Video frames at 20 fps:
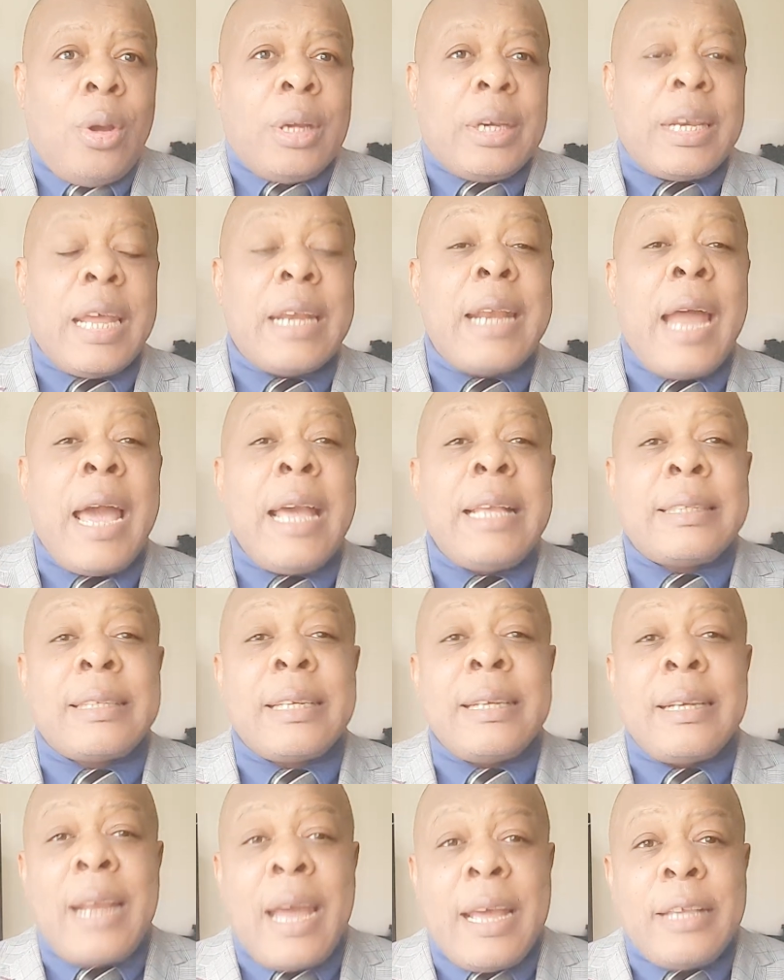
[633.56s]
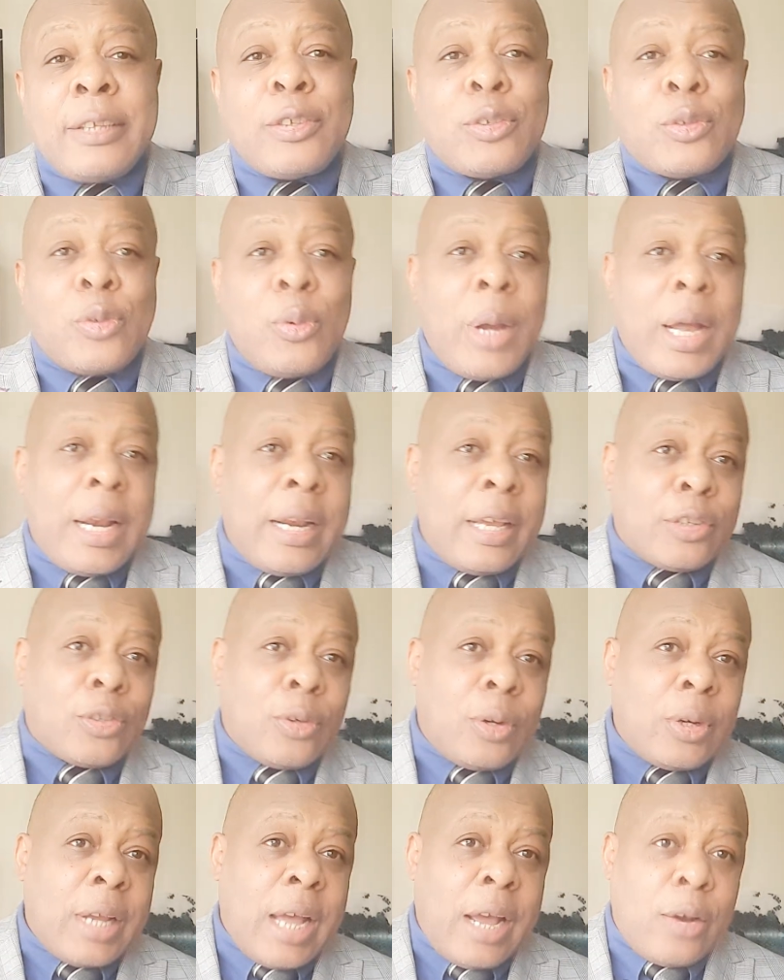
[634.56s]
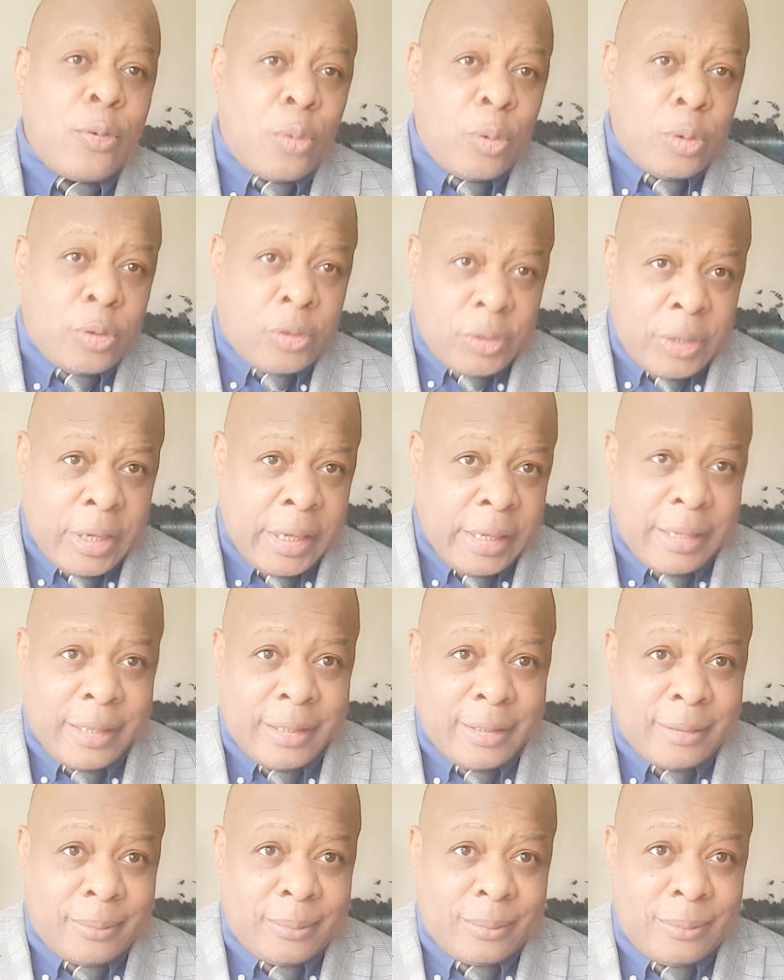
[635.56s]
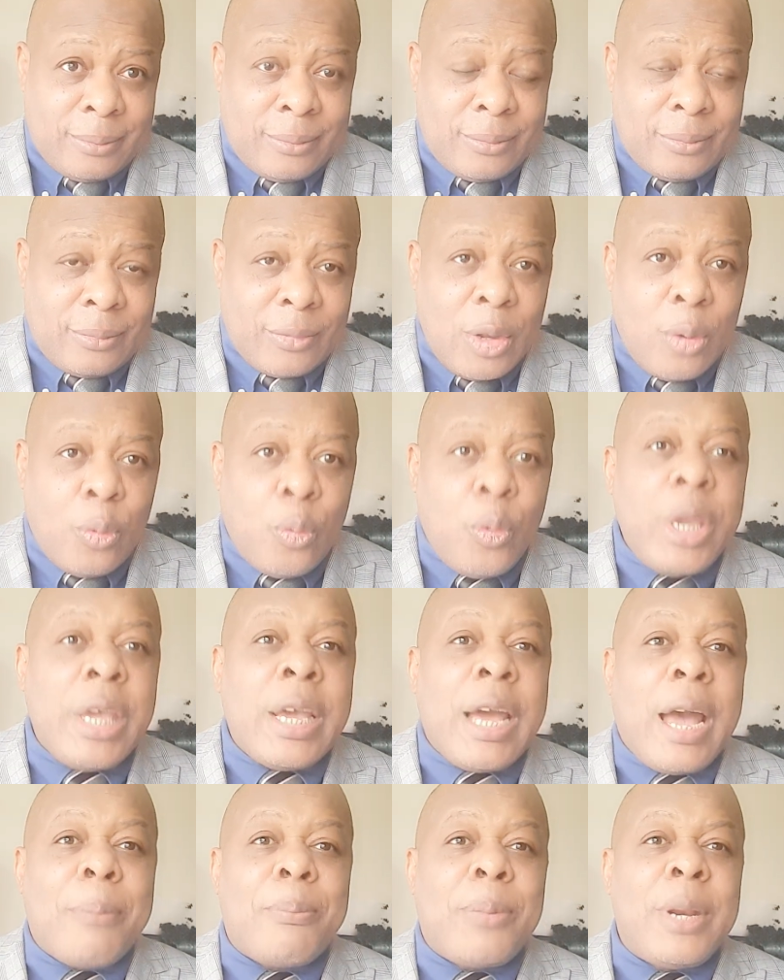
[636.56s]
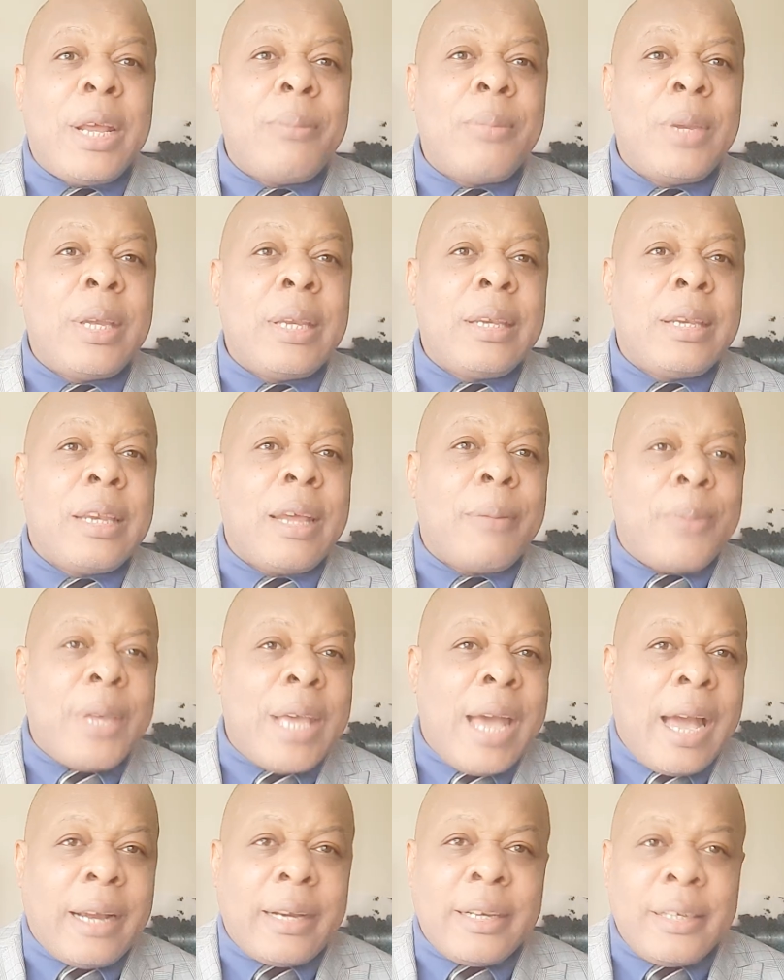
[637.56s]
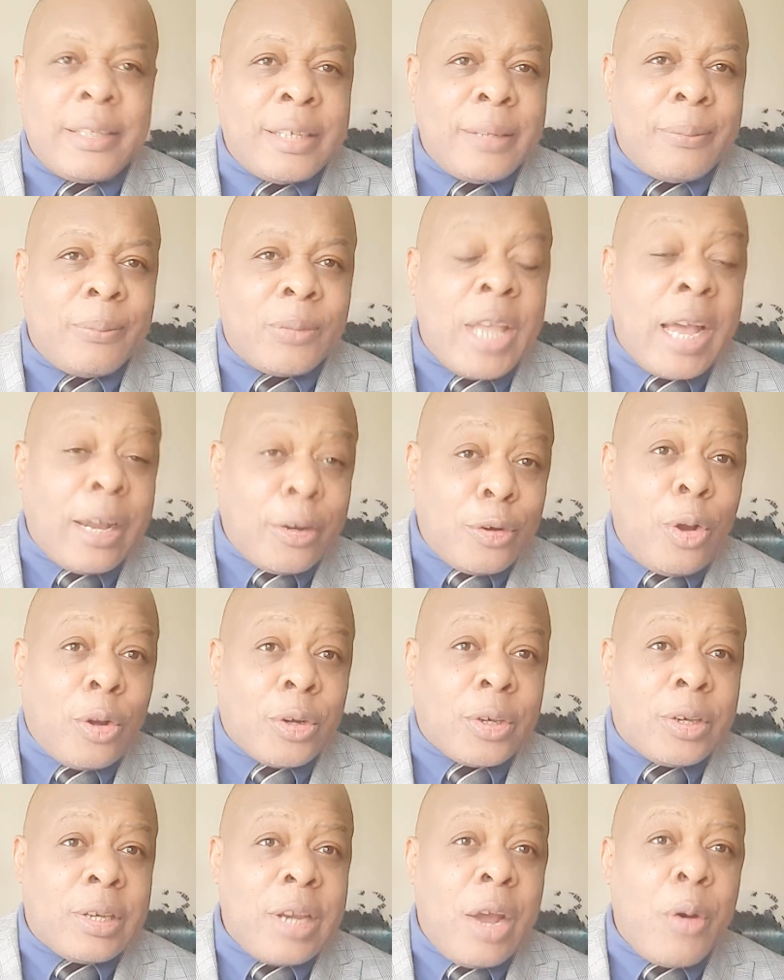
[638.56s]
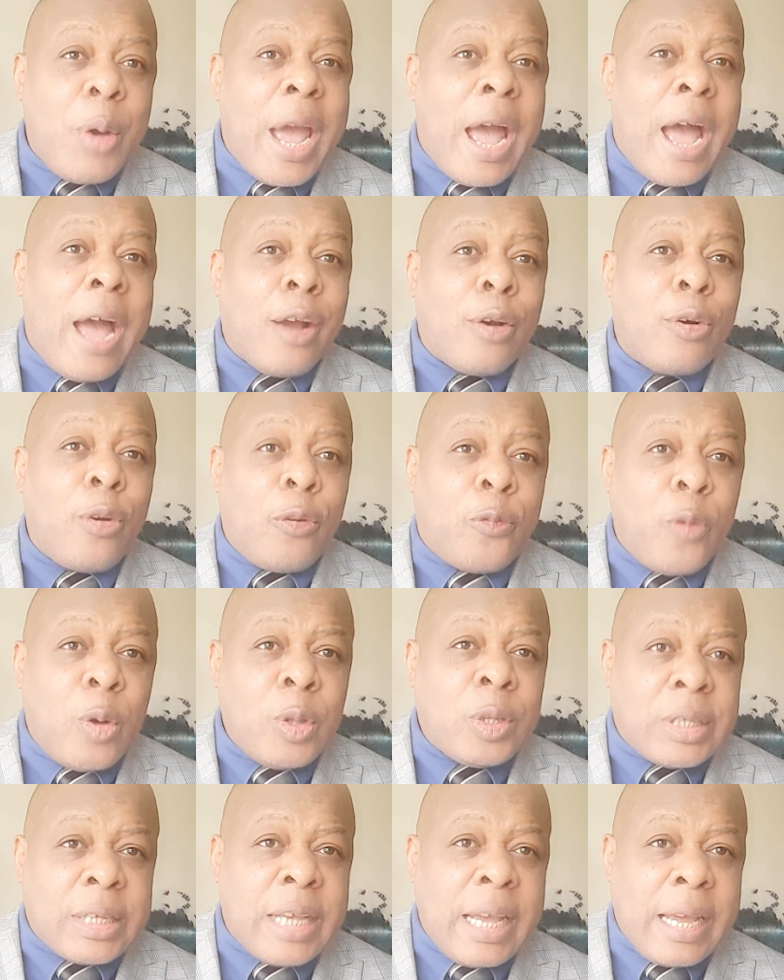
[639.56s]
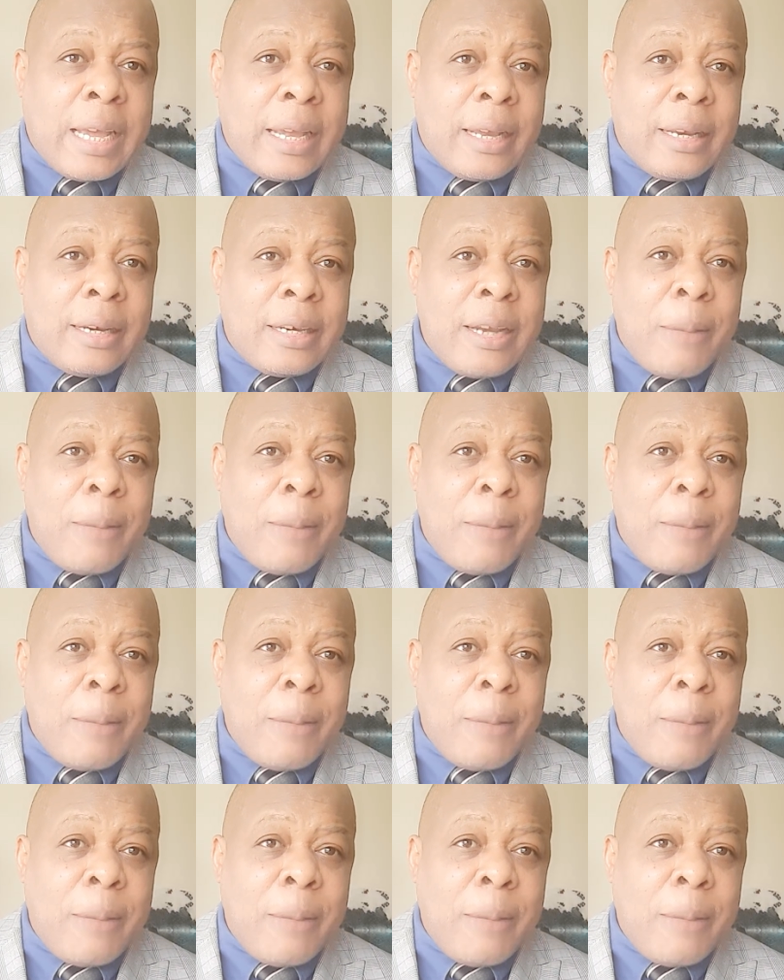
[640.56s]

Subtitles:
The 1992 election that was rigged, we are blaming the Biya regime. Take note, there were Anglophones there.